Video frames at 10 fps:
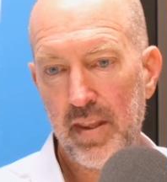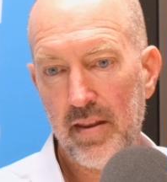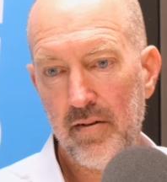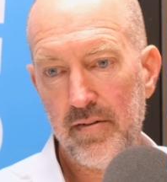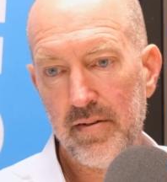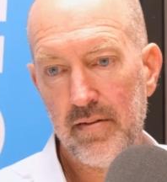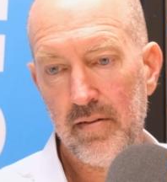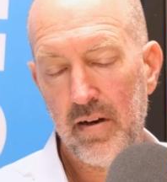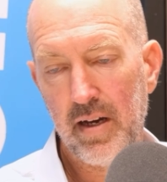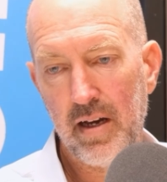There's
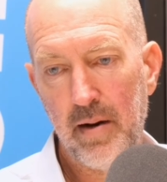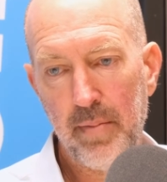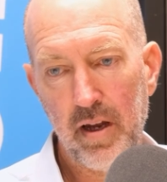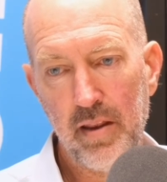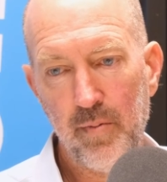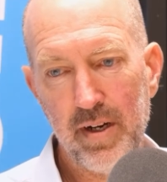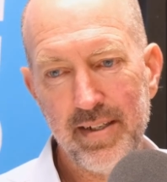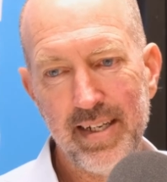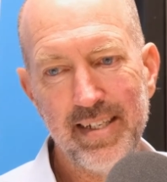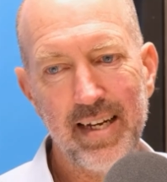a couple other
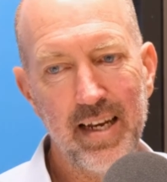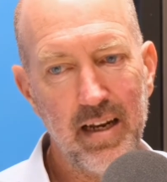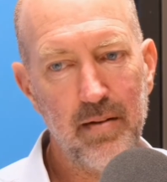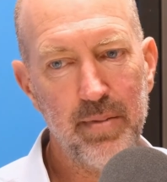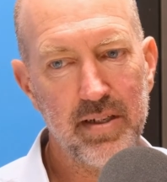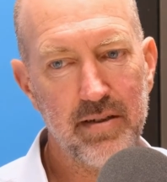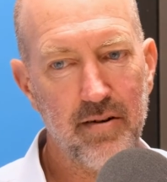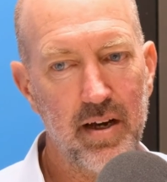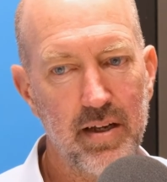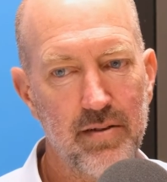ones. It's a little bit
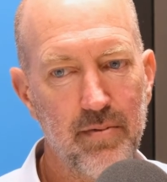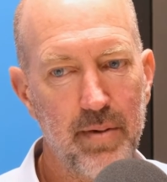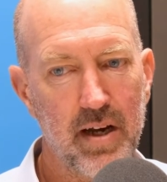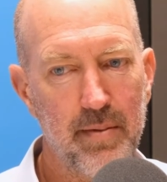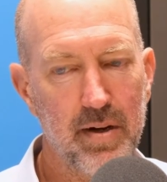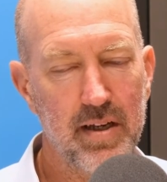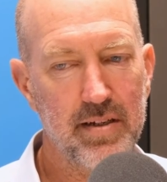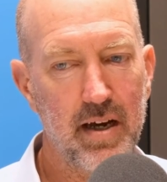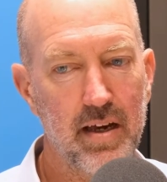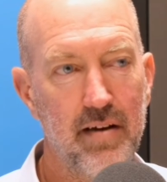strange, Rebecca,
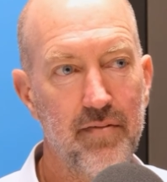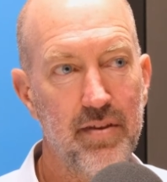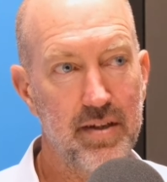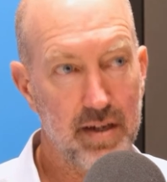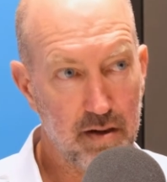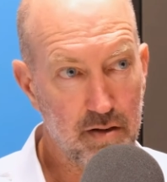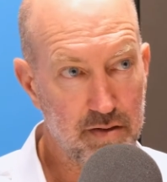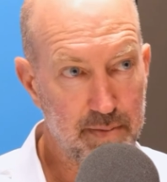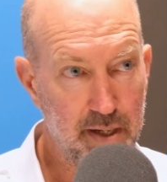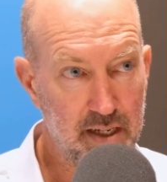because I come from the telco
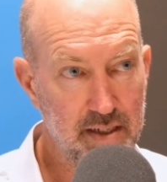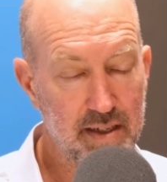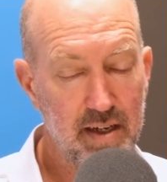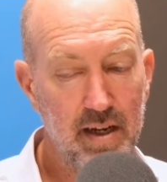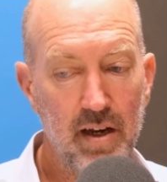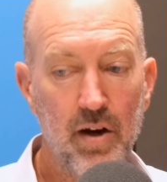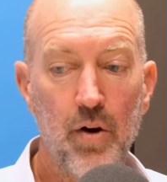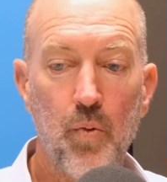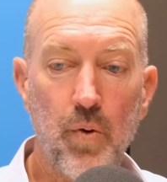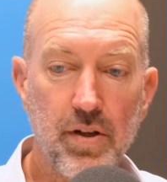space,
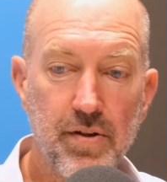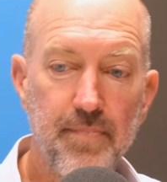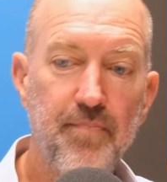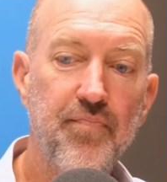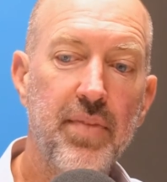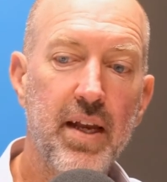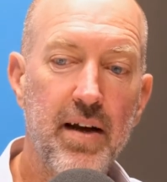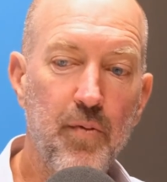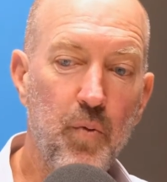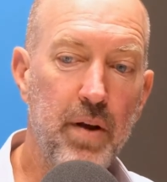which
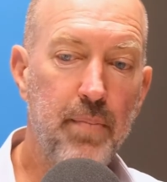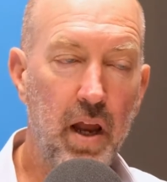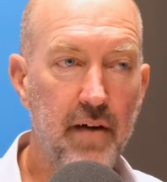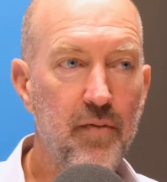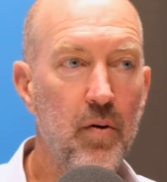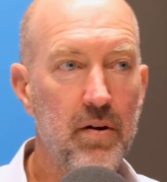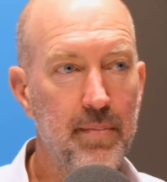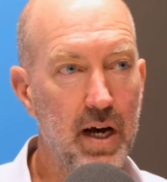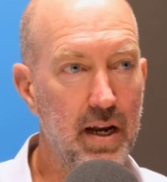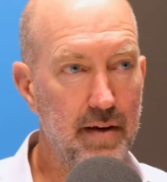replatformed
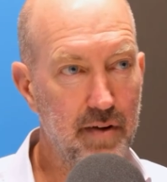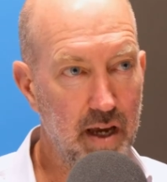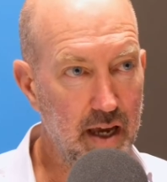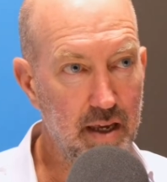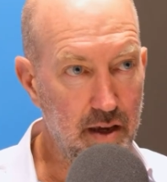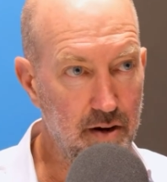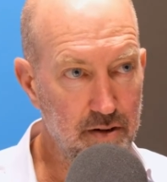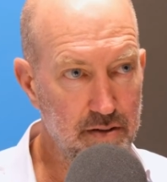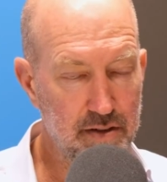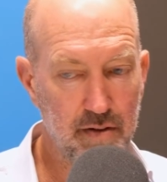about every 8
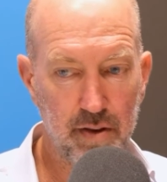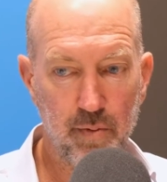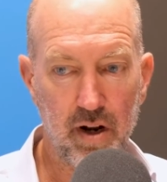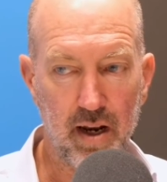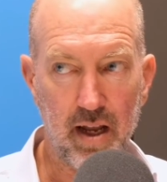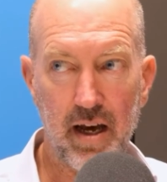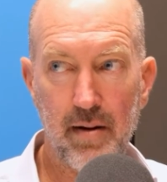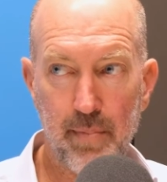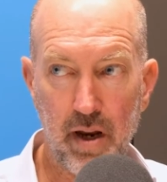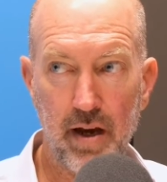years. So there were a lot
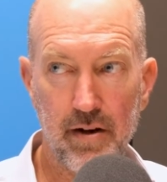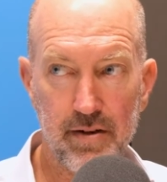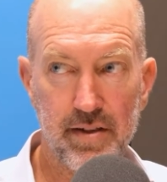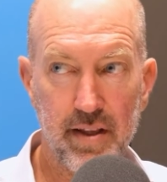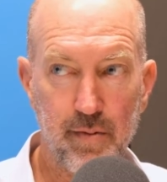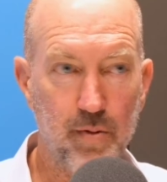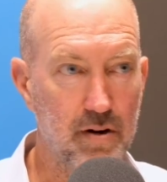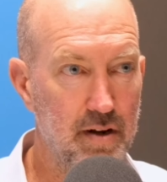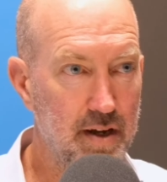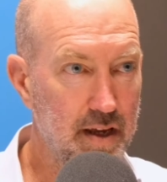of players that
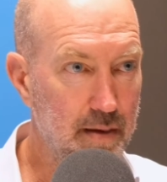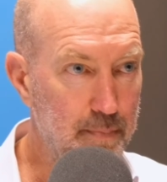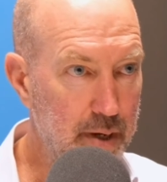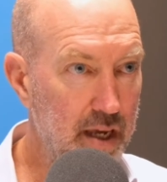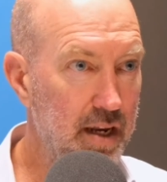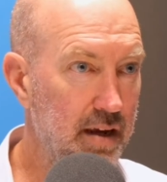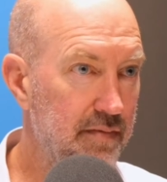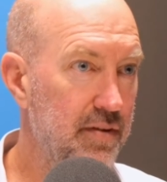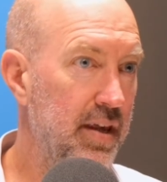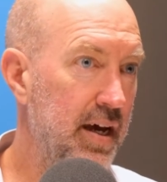were competing
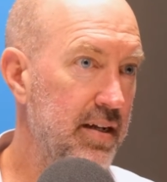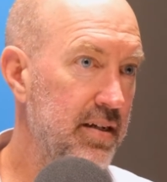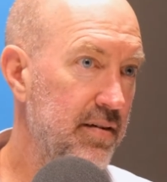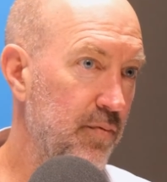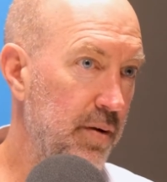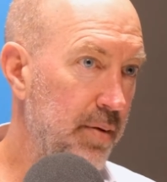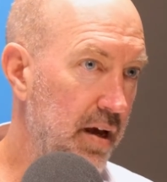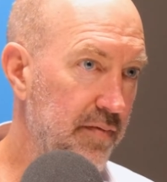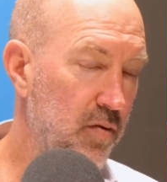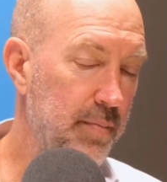for that
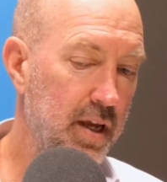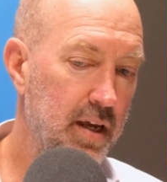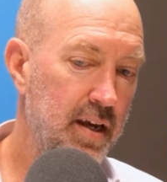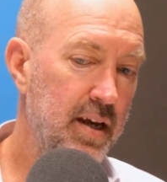replatforming.